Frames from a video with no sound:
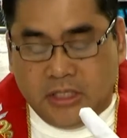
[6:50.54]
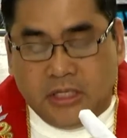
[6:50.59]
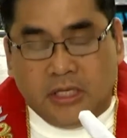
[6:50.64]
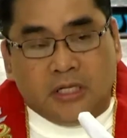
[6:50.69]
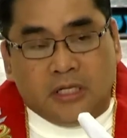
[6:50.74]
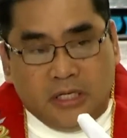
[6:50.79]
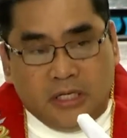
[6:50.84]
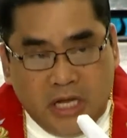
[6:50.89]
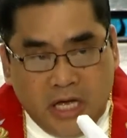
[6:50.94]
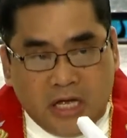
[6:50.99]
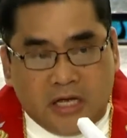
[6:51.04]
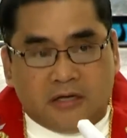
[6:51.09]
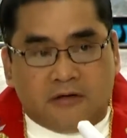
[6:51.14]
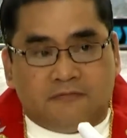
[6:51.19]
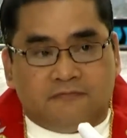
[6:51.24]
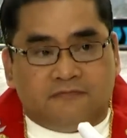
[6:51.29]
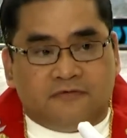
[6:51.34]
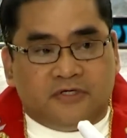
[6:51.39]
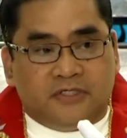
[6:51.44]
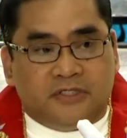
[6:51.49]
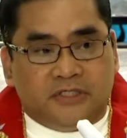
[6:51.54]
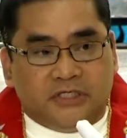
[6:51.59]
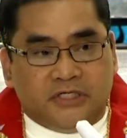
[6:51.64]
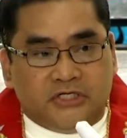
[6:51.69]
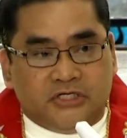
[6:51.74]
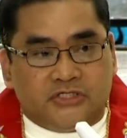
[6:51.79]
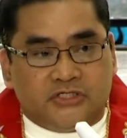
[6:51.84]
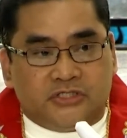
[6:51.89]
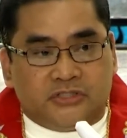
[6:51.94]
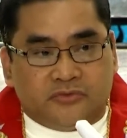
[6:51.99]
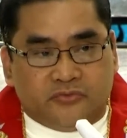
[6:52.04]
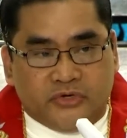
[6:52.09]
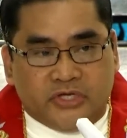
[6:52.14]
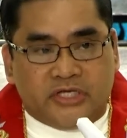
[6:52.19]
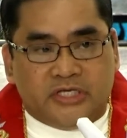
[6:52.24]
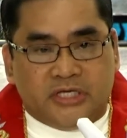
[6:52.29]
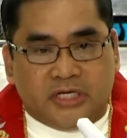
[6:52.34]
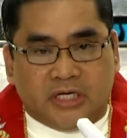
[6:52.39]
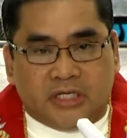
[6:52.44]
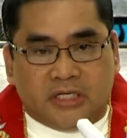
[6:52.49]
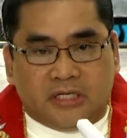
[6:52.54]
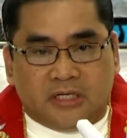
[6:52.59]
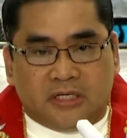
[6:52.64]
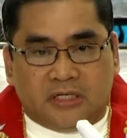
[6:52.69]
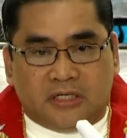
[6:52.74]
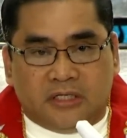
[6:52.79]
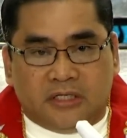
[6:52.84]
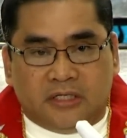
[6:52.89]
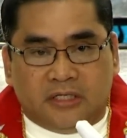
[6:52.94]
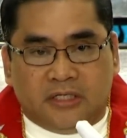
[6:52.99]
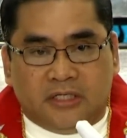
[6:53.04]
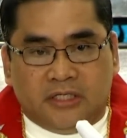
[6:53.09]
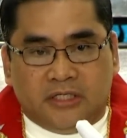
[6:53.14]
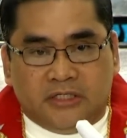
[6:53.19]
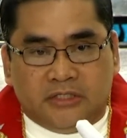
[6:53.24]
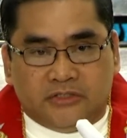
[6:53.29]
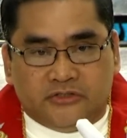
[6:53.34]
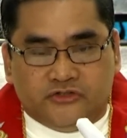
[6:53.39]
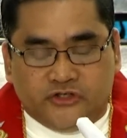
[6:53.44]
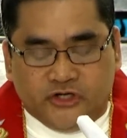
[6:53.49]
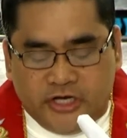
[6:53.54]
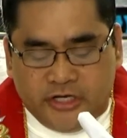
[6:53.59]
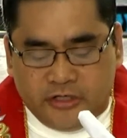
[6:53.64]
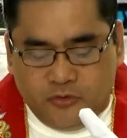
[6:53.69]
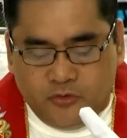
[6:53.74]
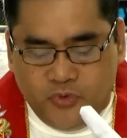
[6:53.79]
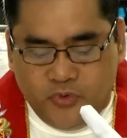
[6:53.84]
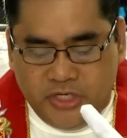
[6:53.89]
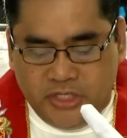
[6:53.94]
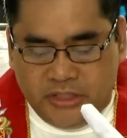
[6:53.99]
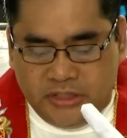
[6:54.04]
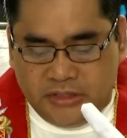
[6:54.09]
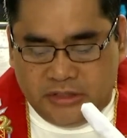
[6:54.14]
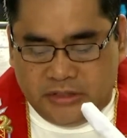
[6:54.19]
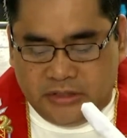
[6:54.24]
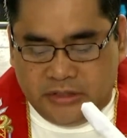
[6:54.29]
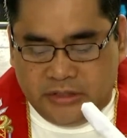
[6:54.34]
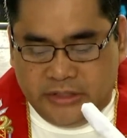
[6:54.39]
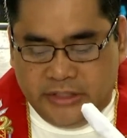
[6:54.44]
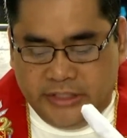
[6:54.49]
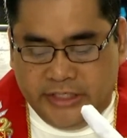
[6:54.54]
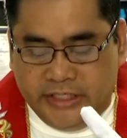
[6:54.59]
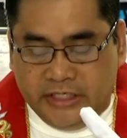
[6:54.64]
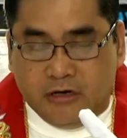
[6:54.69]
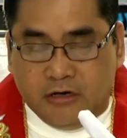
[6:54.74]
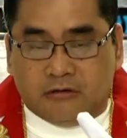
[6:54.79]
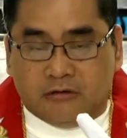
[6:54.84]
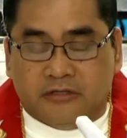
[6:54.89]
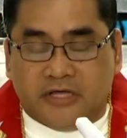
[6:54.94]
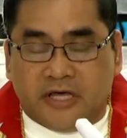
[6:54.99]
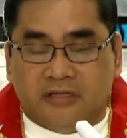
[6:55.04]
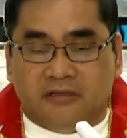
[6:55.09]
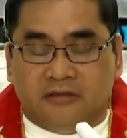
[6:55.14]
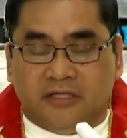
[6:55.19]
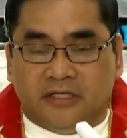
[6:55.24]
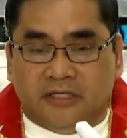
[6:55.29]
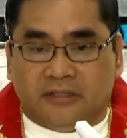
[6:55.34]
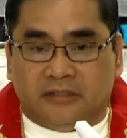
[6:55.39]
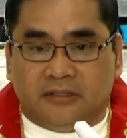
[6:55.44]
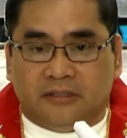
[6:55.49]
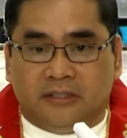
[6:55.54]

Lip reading: Love is real, genuine, and authentic,